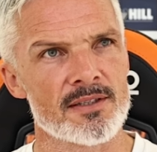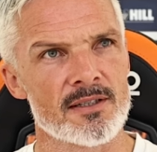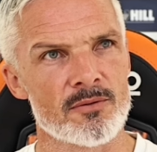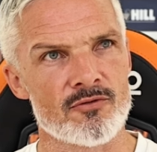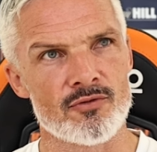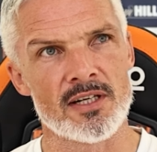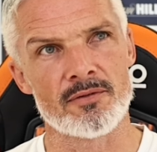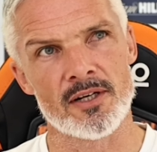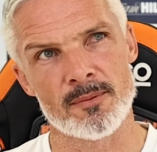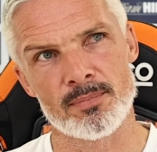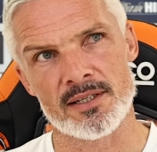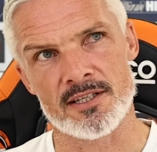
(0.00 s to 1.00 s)
I think he was really,
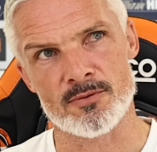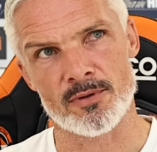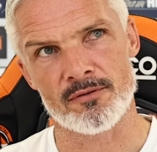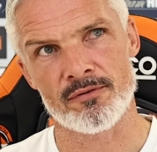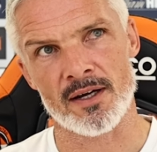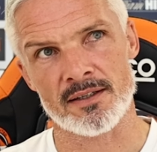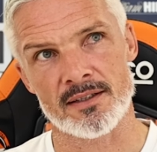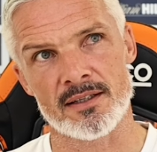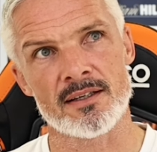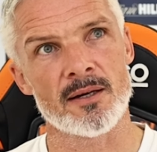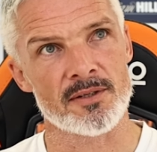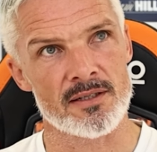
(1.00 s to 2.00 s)
really pleased with the fact that they
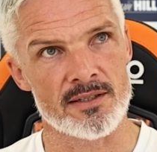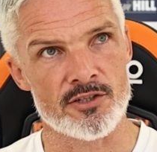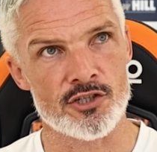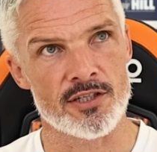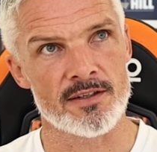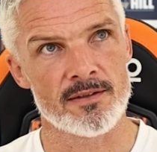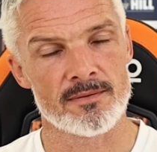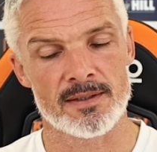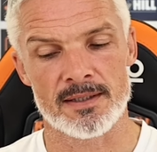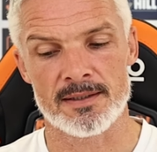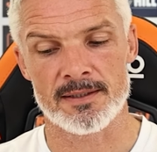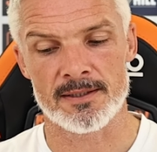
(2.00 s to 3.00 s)
kept a clean sheet
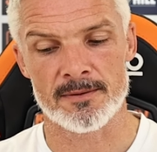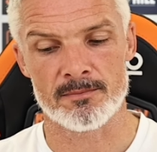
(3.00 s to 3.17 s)
and